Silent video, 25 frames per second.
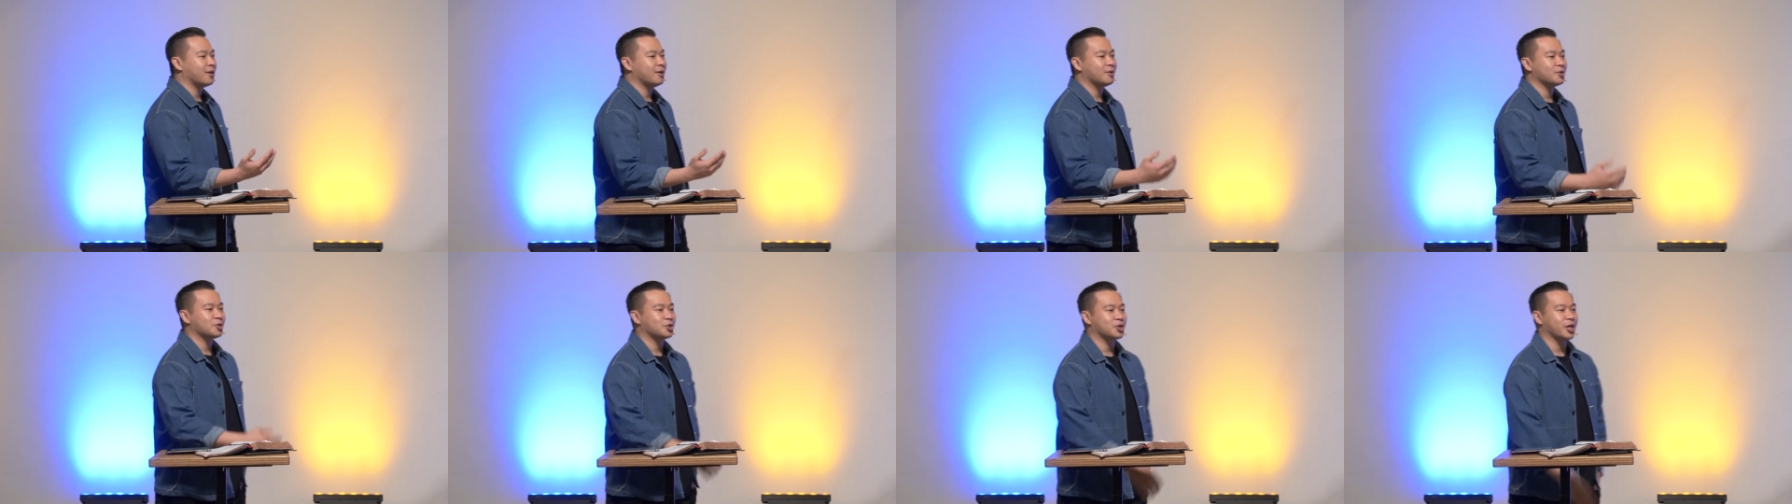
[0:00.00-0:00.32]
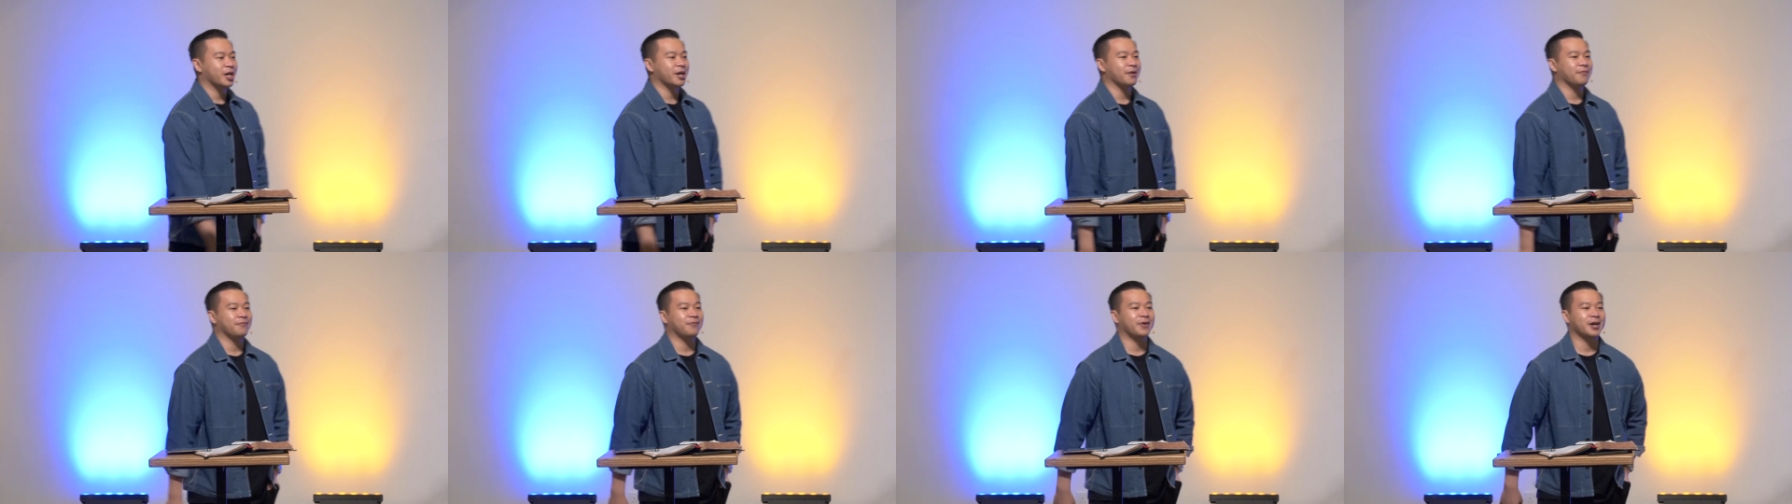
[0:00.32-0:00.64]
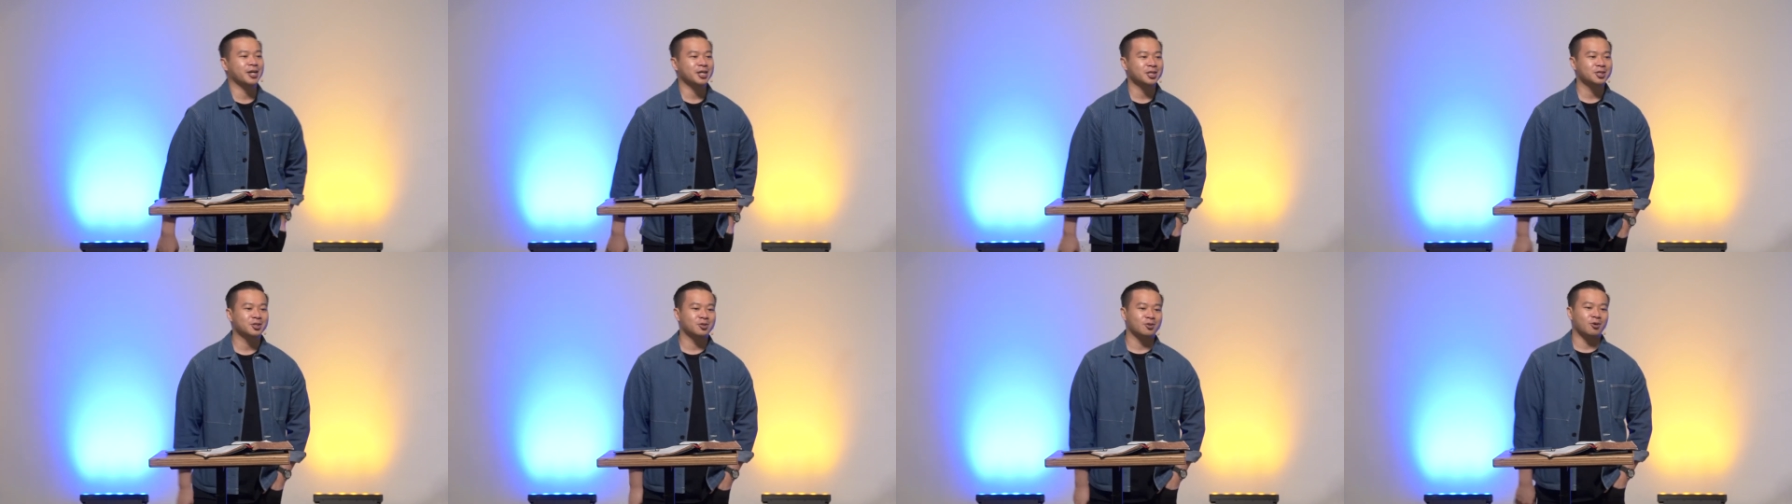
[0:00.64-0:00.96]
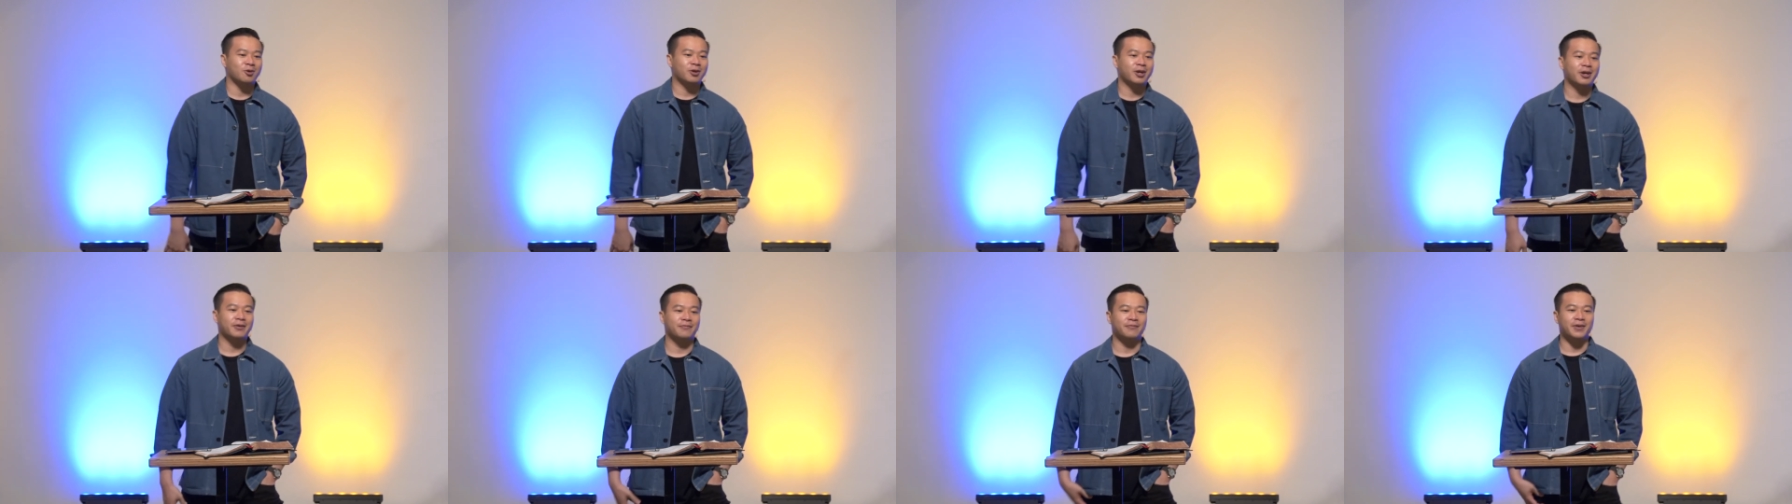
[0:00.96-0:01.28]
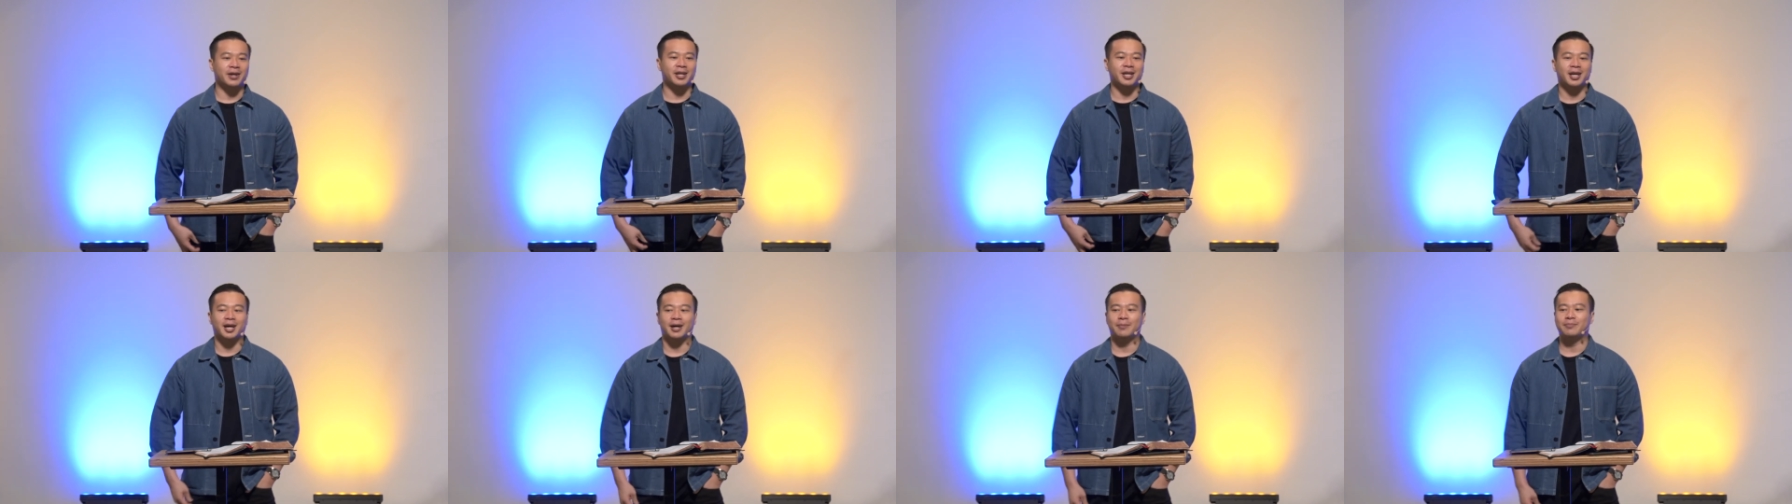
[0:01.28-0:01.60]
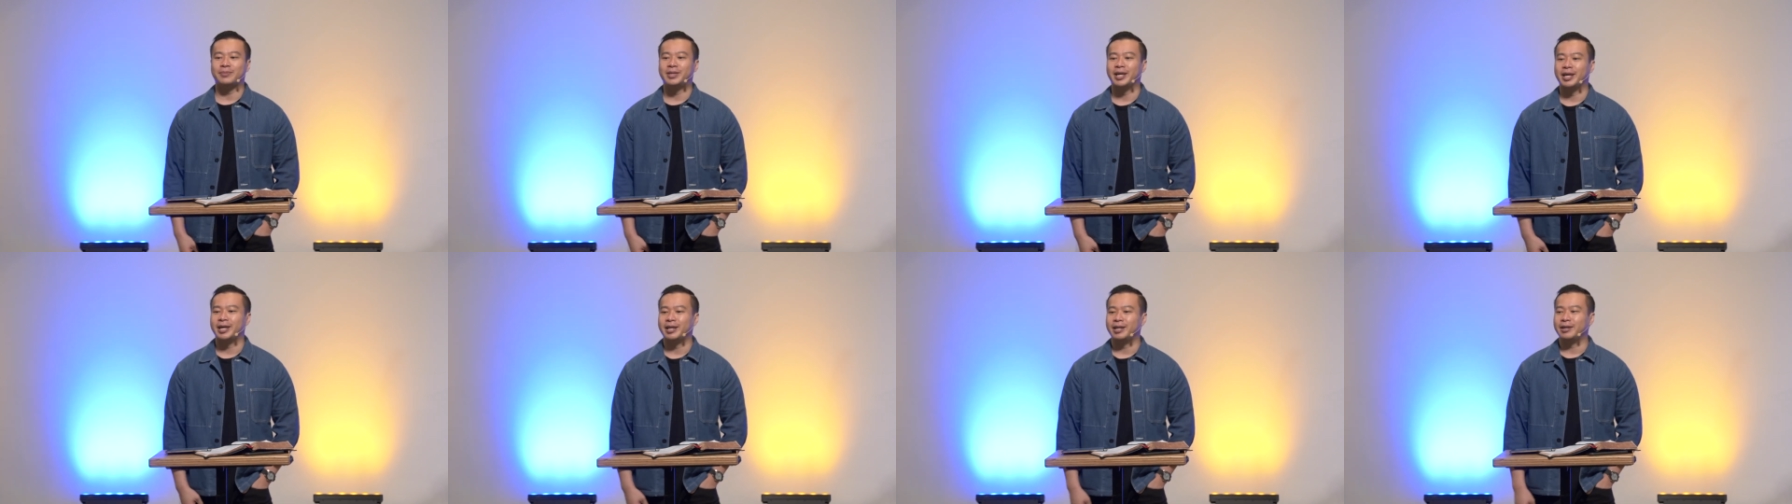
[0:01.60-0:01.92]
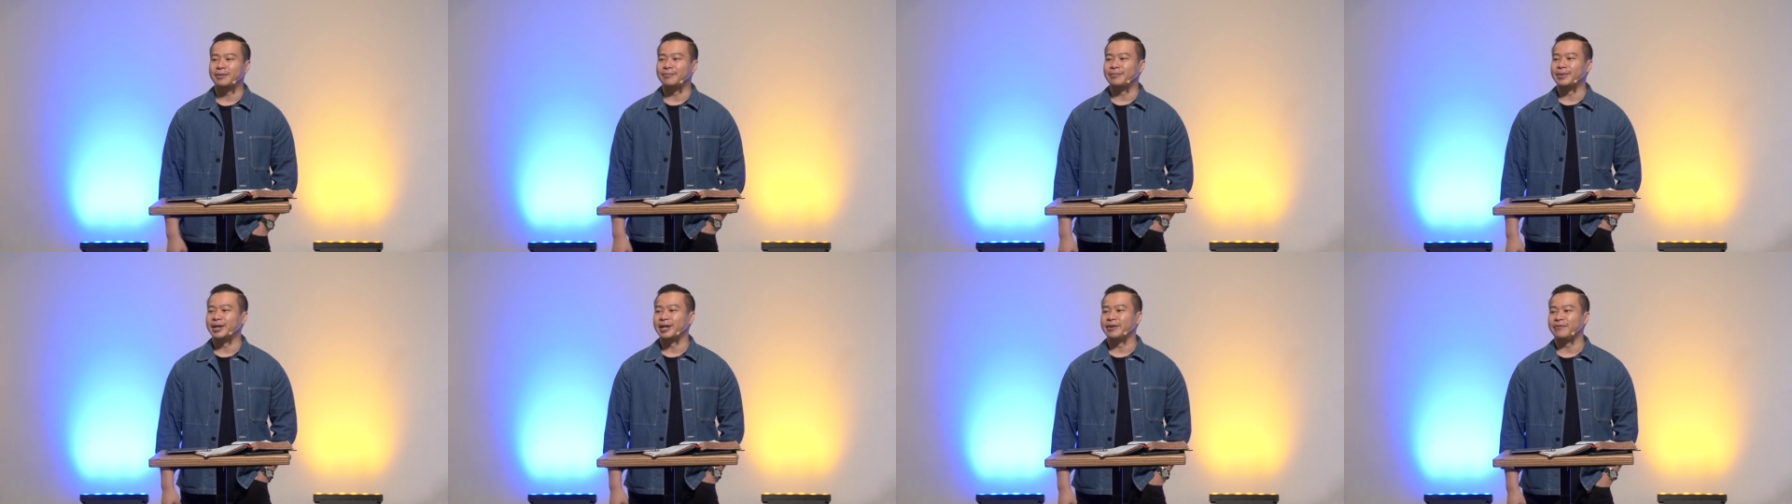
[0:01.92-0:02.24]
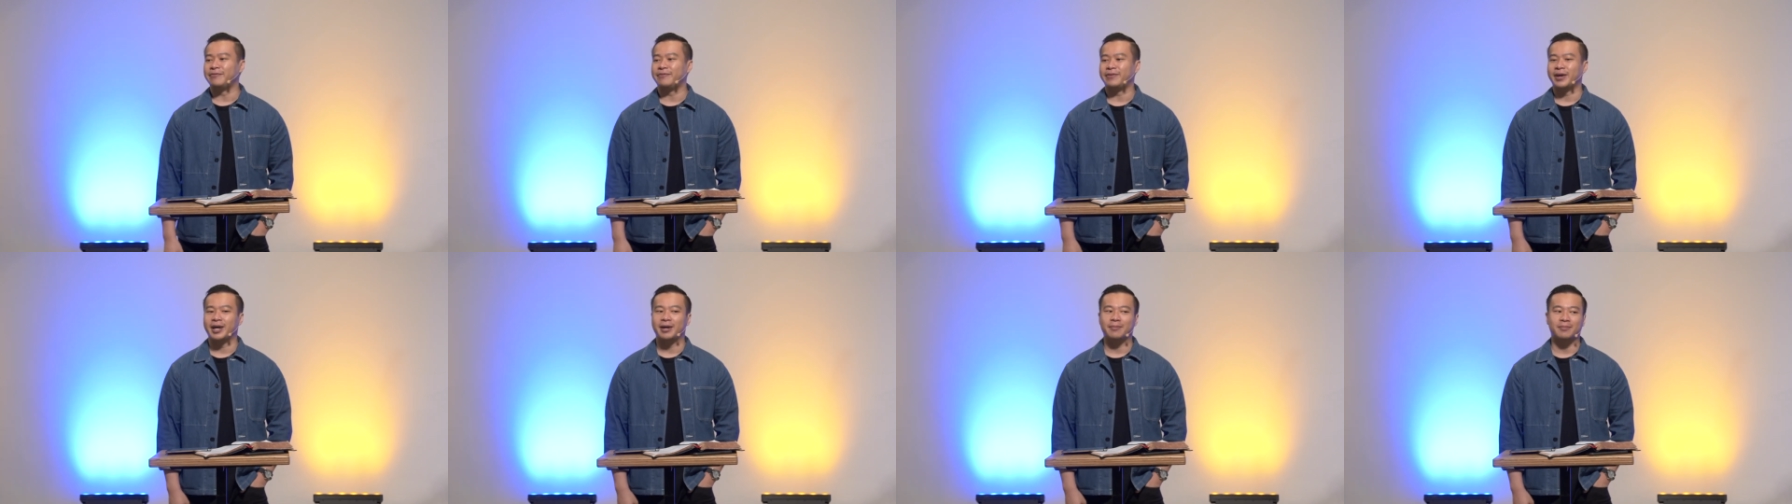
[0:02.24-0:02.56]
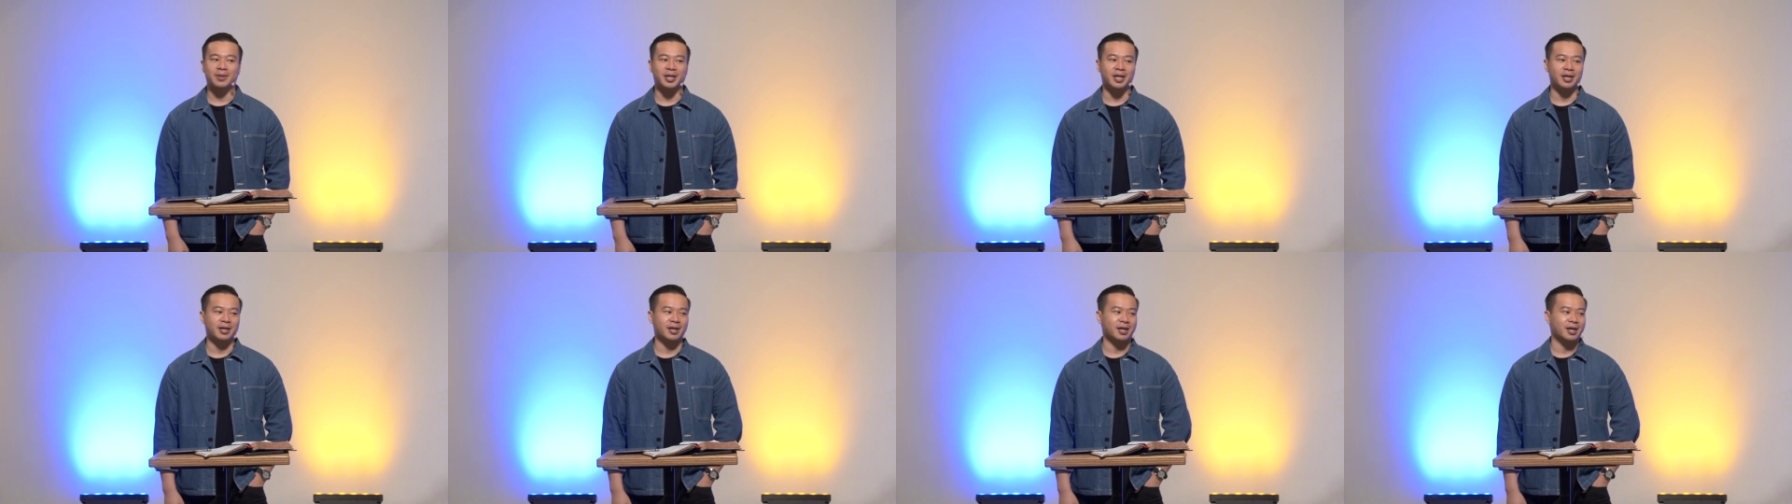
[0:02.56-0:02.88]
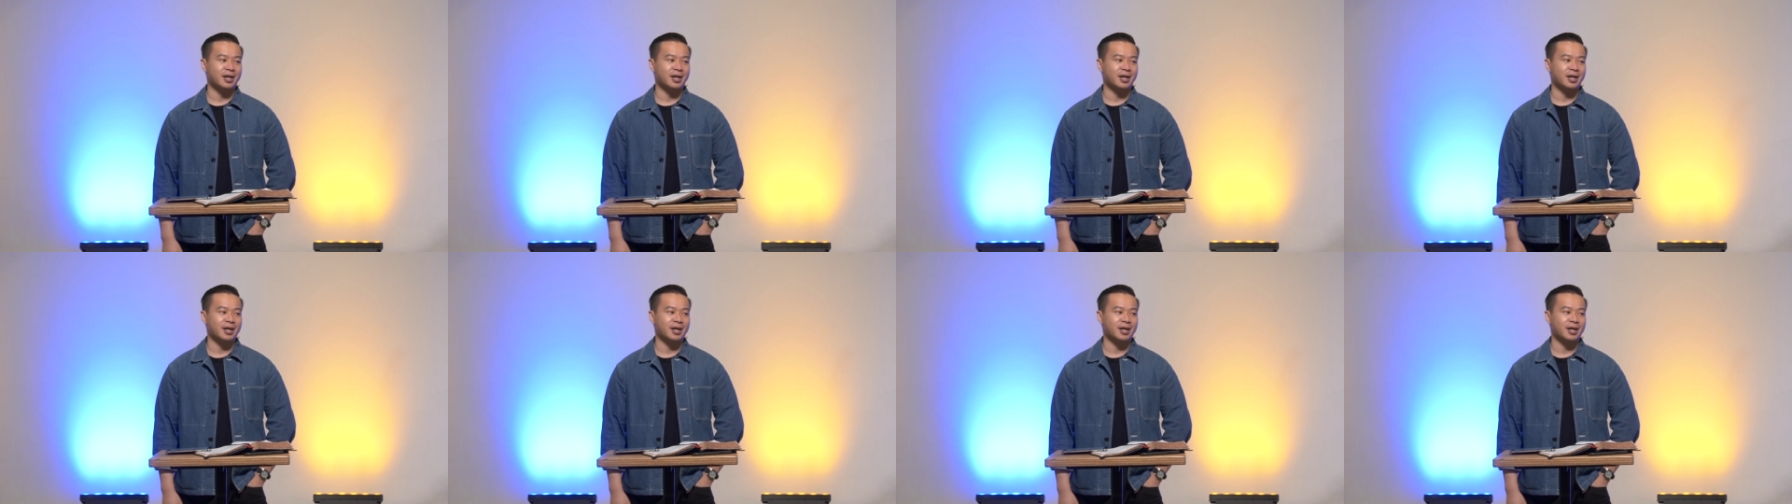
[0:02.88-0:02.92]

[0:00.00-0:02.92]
now I'll share a funny story, a funny update in my family.